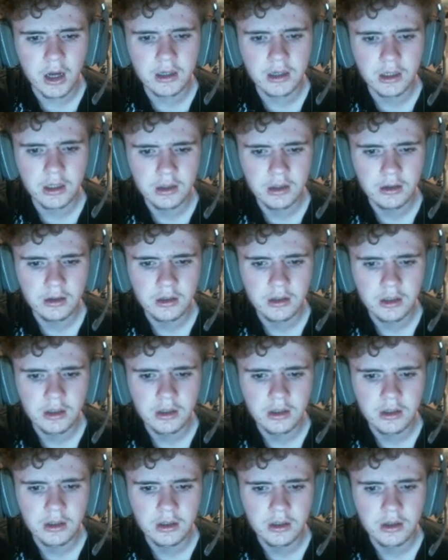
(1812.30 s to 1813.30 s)
So Summer's Rift,
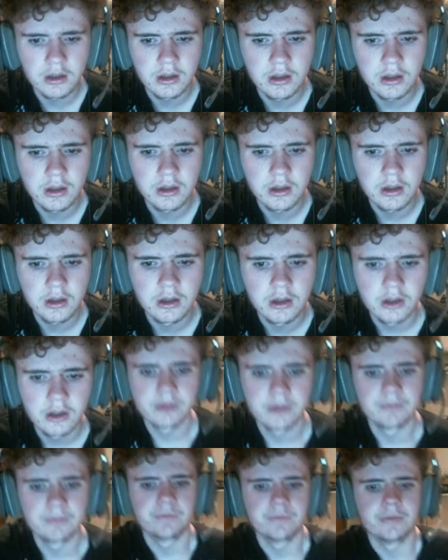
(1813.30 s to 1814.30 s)

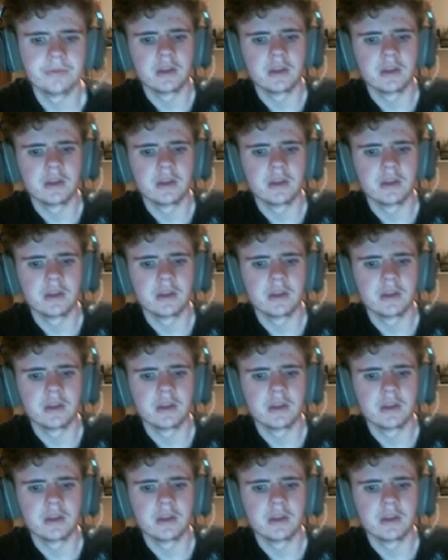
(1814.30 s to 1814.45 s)
with